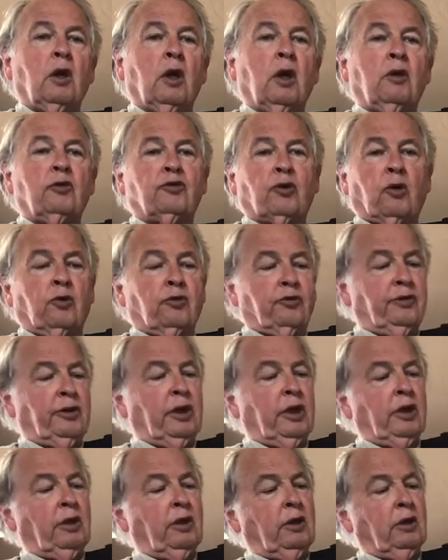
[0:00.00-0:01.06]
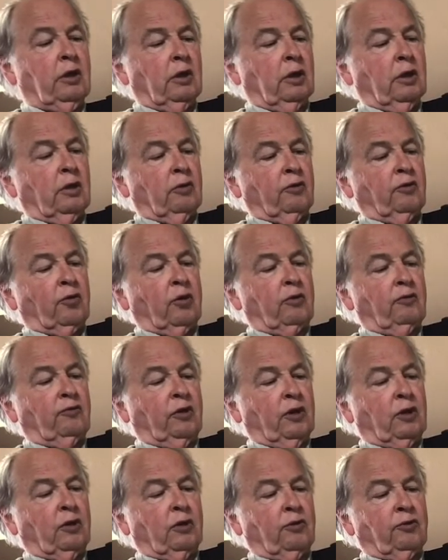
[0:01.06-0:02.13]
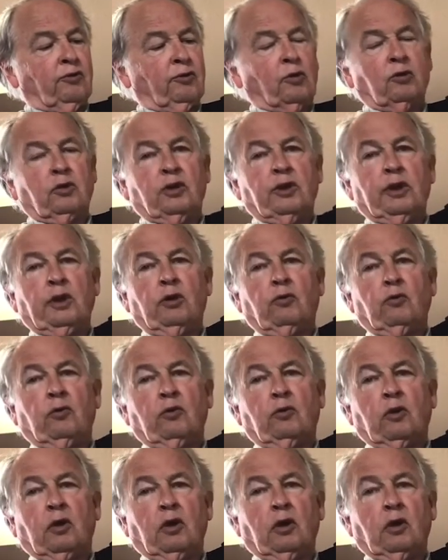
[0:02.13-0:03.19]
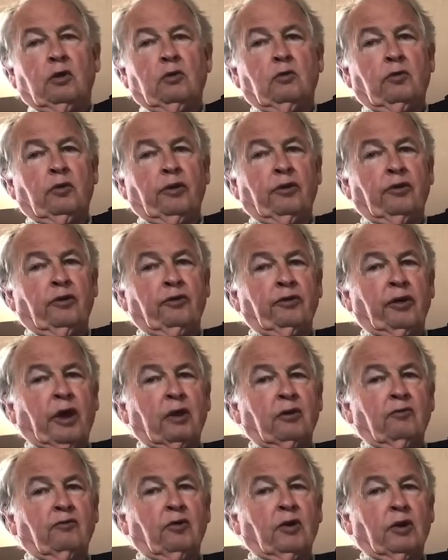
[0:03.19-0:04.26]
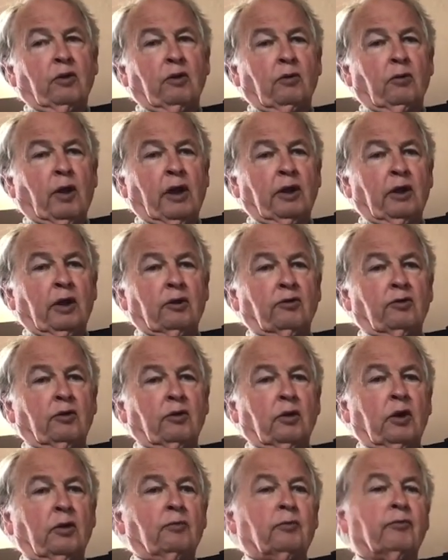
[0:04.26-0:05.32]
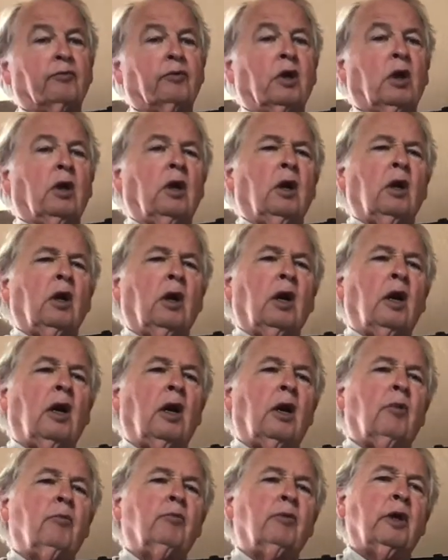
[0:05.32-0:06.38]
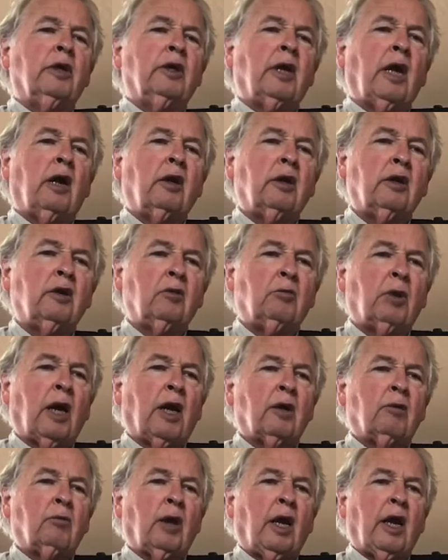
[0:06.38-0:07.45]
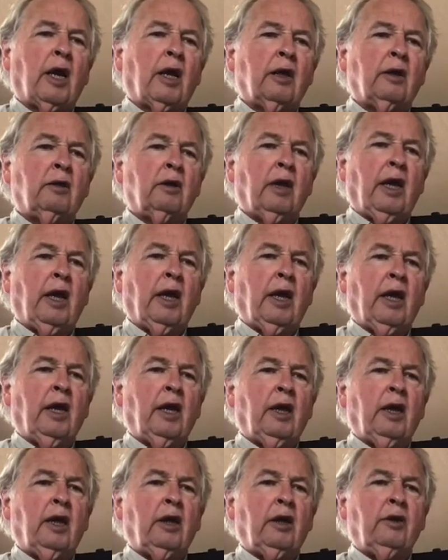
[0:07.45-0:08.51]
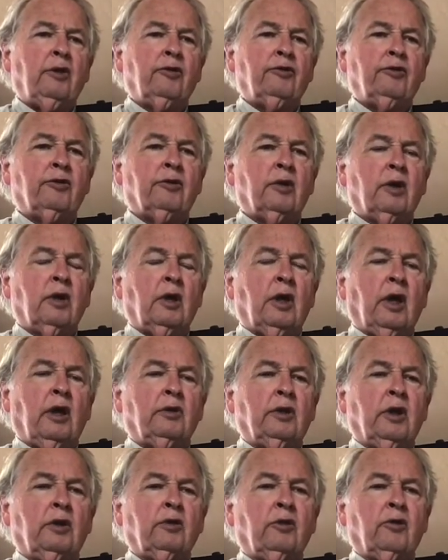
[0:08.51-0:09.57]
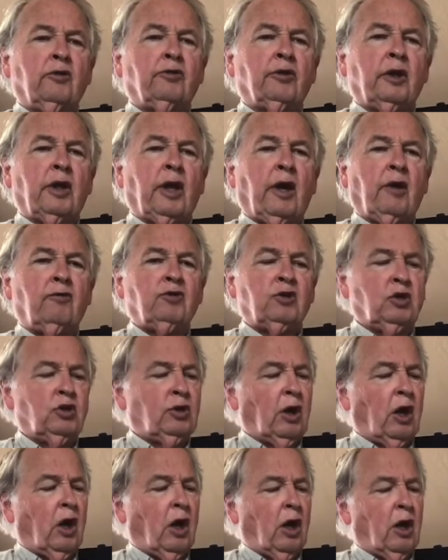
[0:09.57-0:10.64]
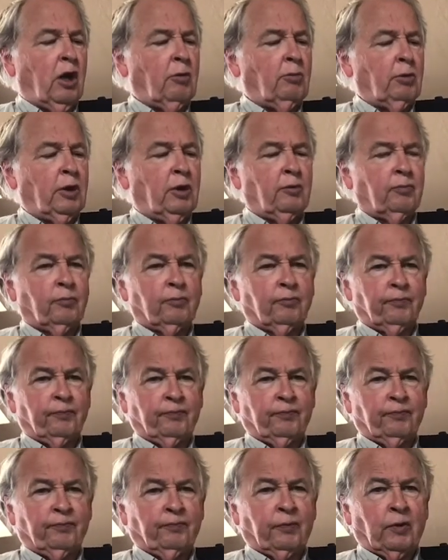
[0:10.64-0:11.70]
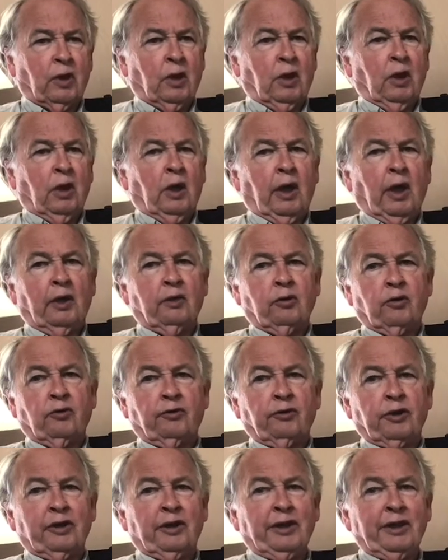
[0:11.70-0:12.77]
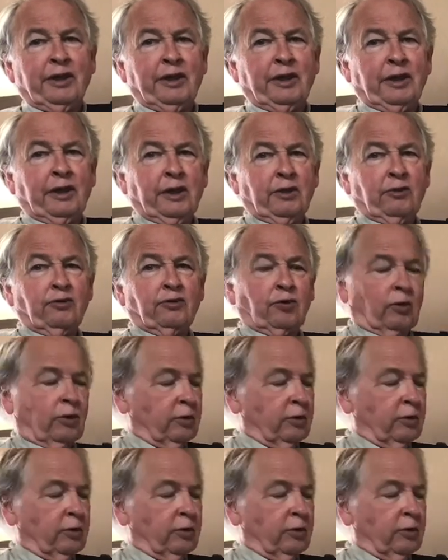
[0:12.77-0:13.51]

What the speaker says: So C, third finger, so G with the second finger right next to it. And down on the bottom line, A's, and then there's an F sharp, and there's a D, so